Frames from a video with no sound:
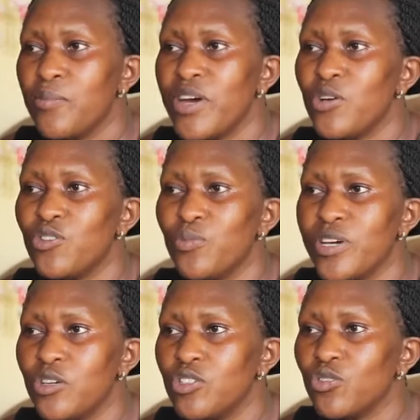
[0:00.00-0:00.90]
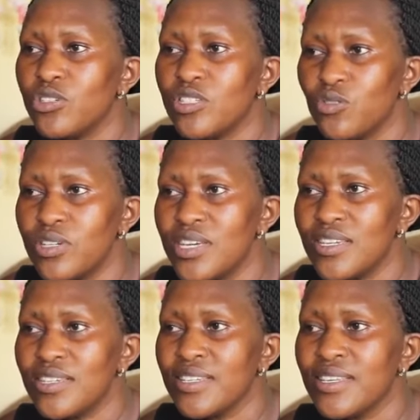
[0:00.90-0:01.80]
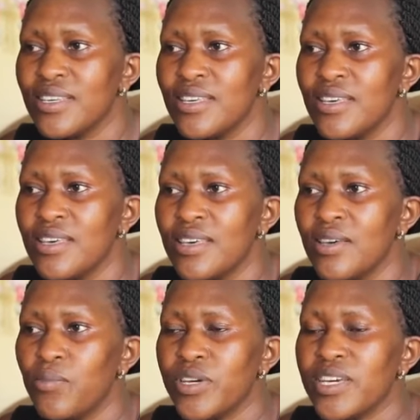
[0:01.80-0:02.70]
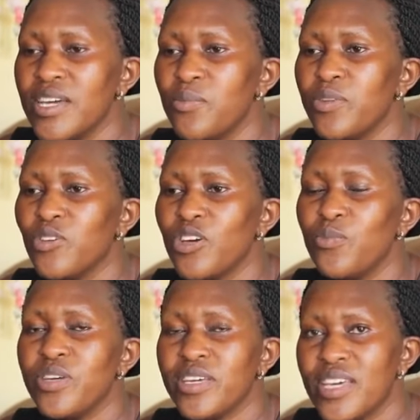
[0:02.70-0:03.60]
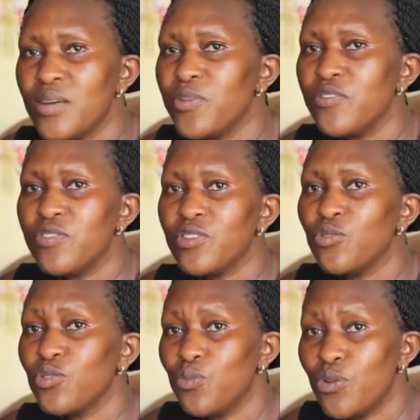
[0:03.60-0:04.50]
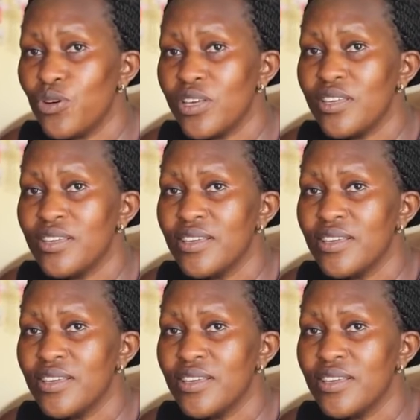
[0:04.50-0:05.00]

my own biological children. He became a very good boy.